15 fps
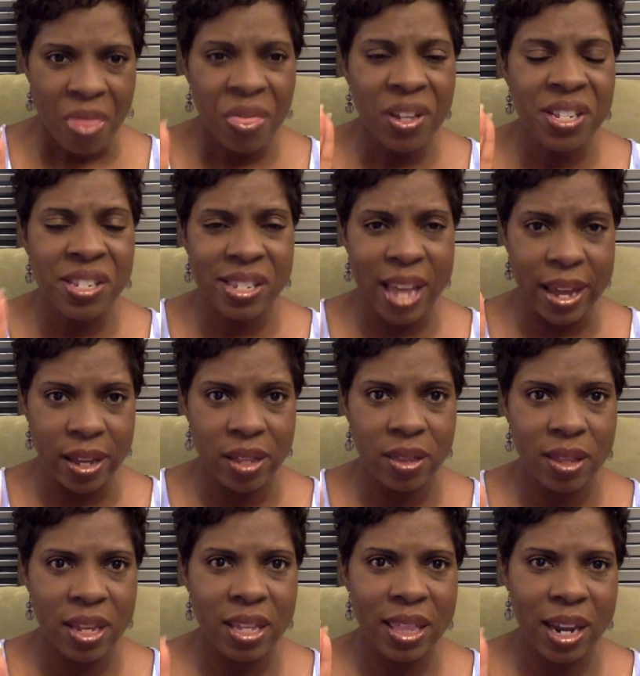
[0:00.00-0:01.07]
The
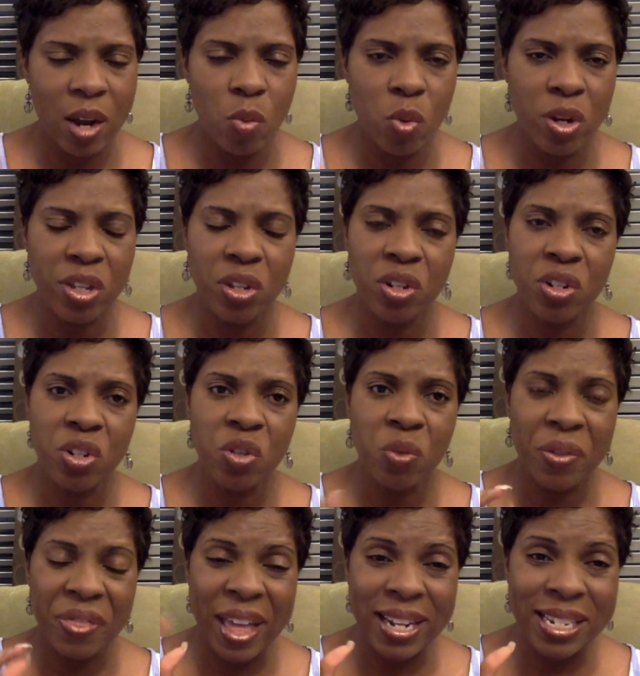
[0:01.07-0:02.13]
second thing that I want you to do
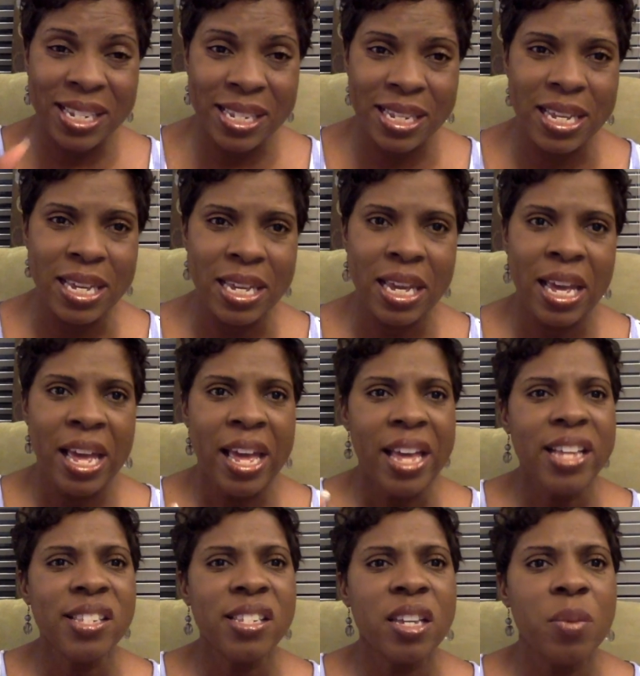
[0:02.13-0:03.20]
with that C is